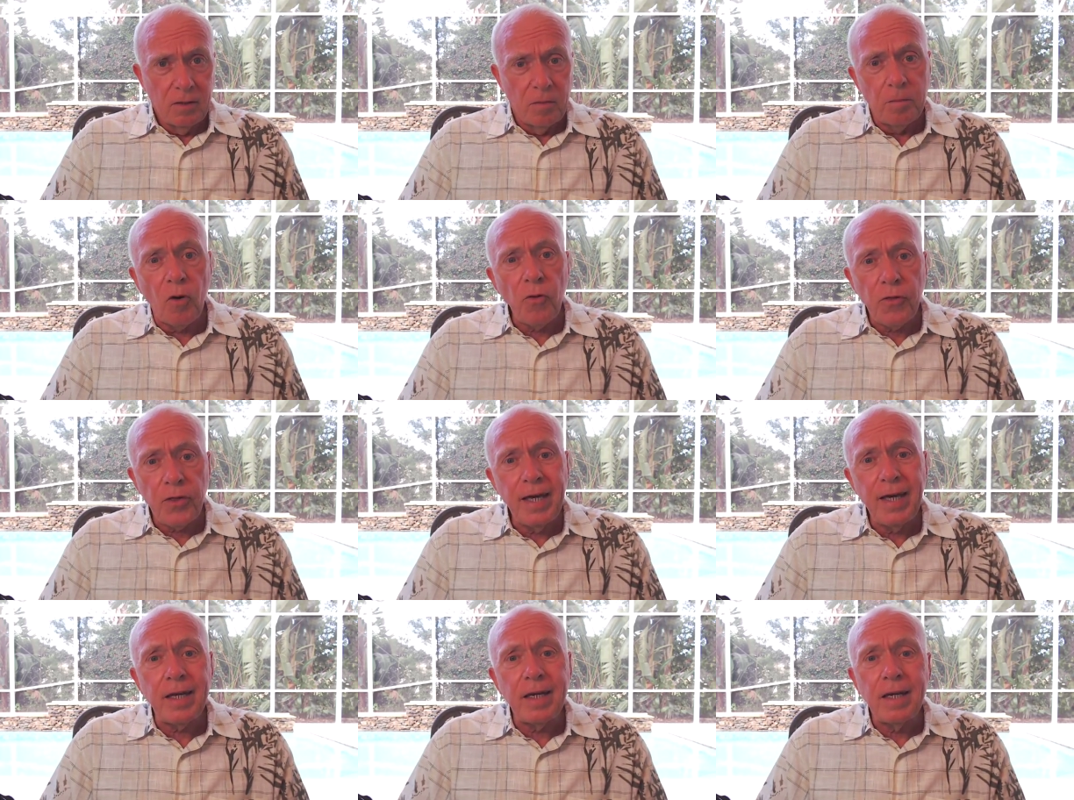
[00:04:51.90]
both
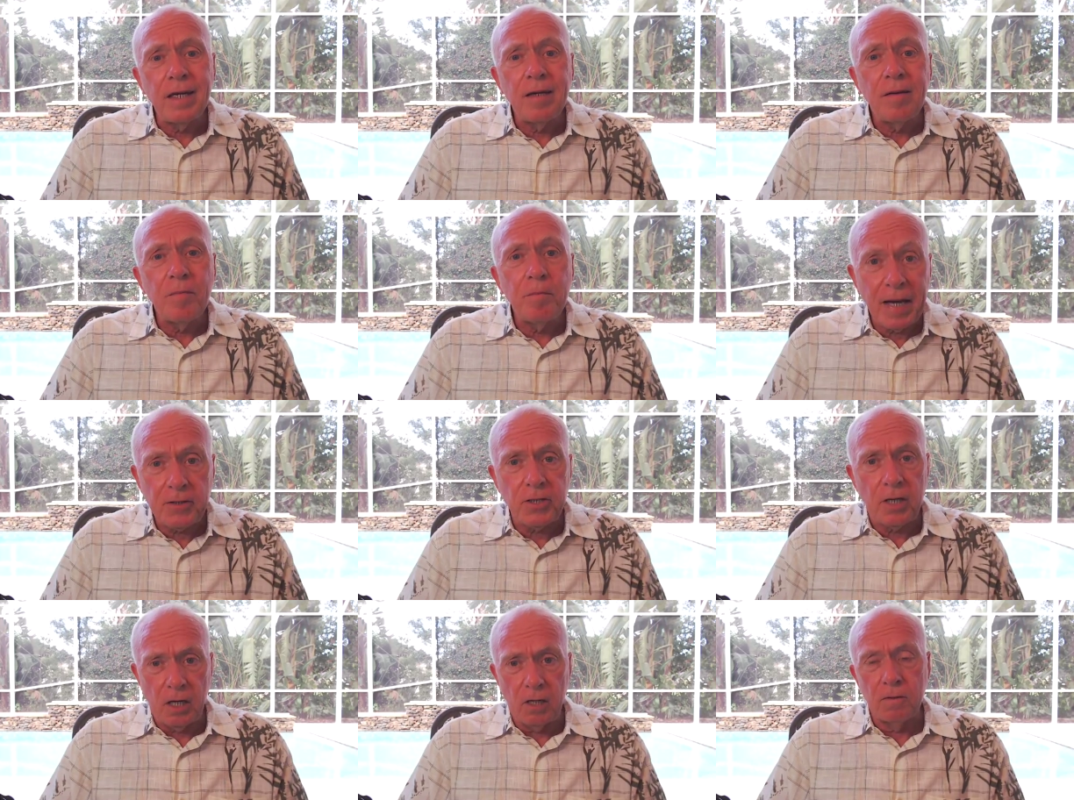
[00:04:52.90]
hit
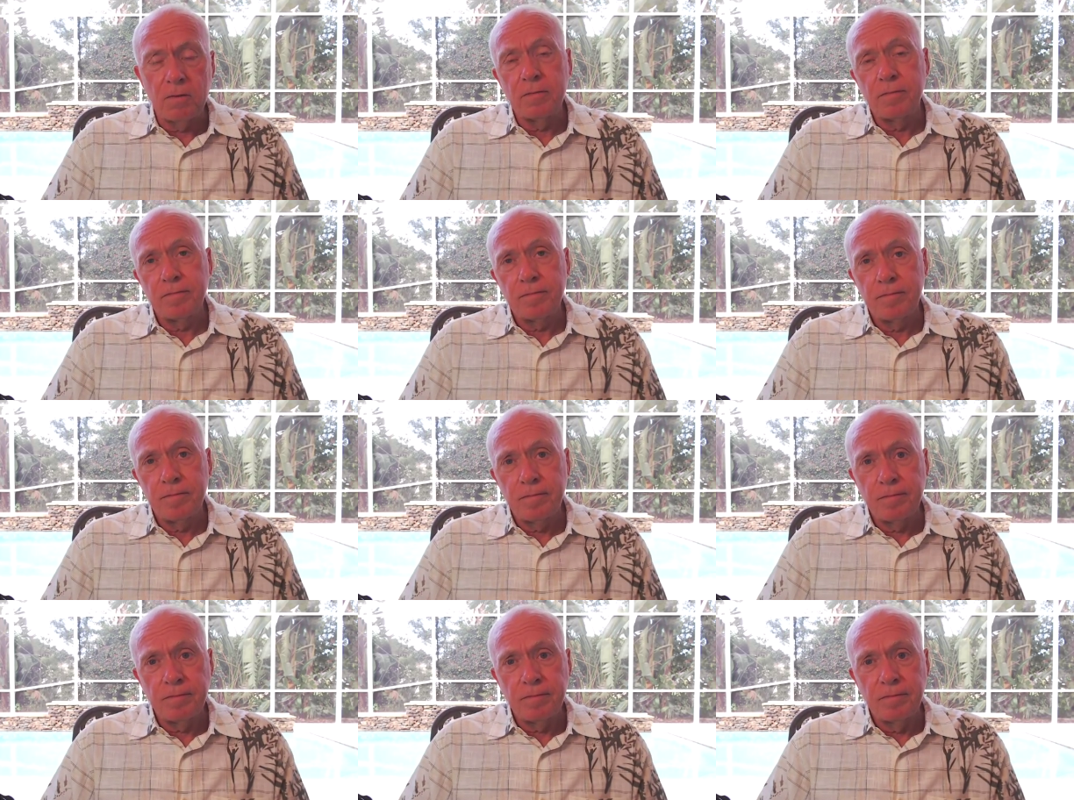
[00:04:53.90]
Mexico
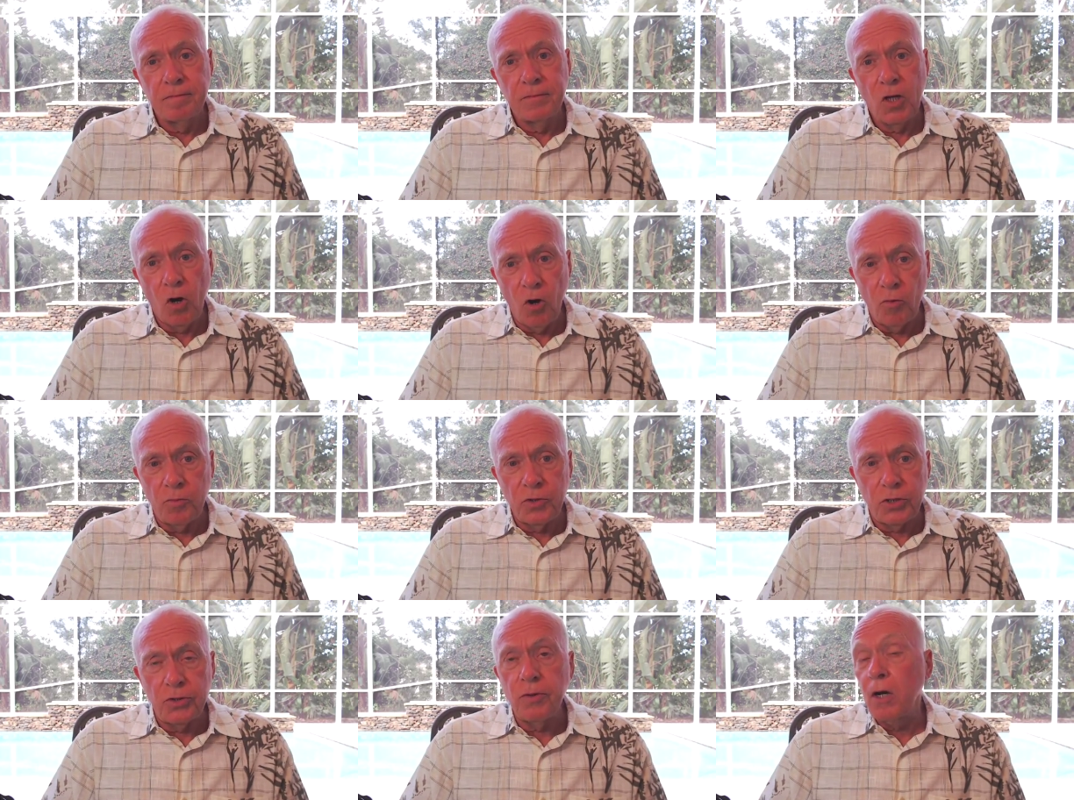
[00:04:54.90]
home
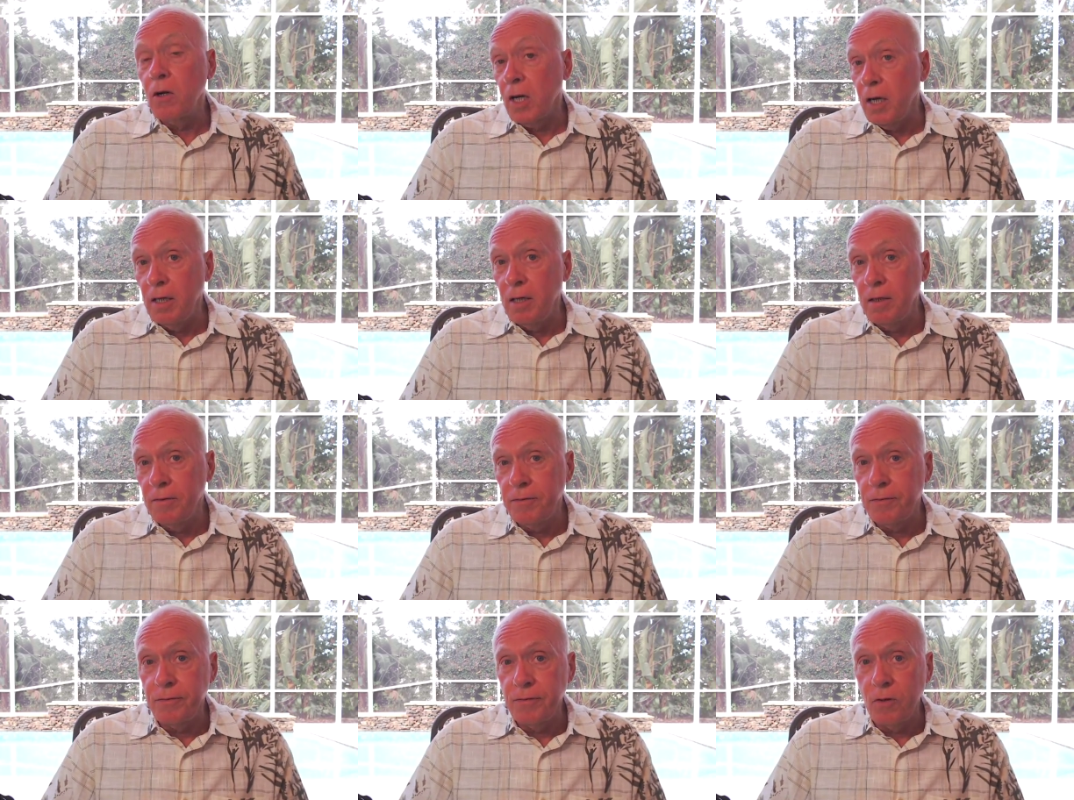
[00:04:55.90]
to Our Lady of
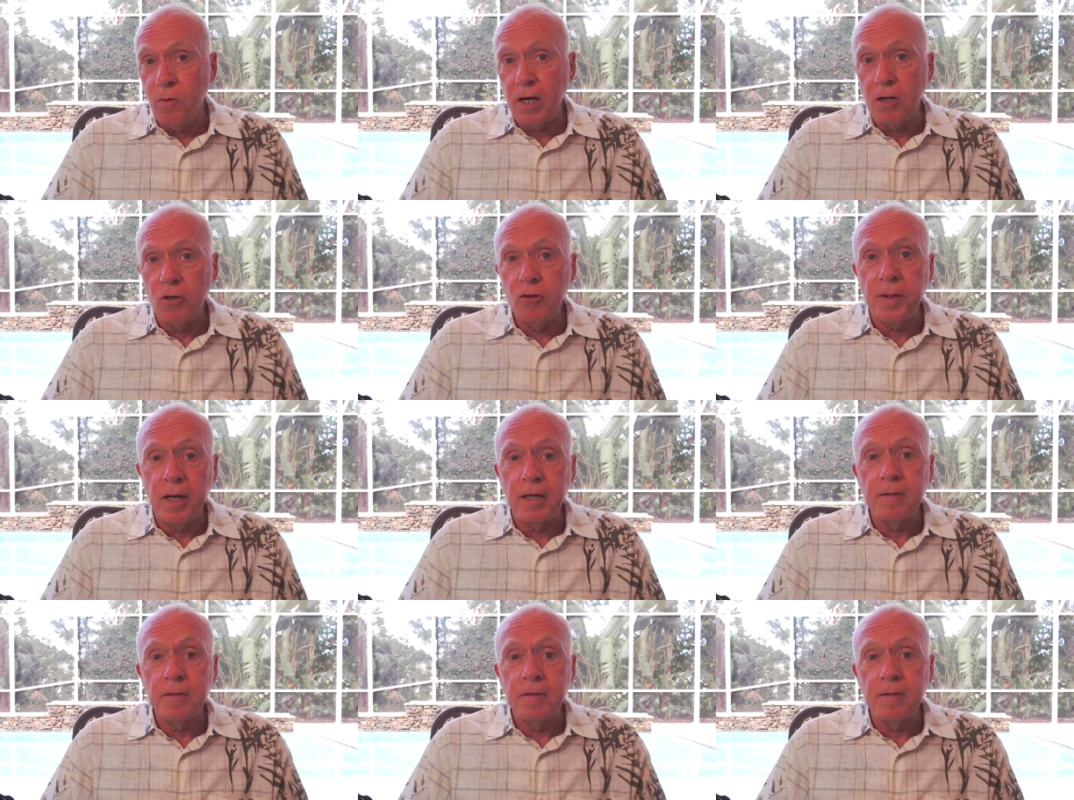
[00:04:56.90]
Guadalupe,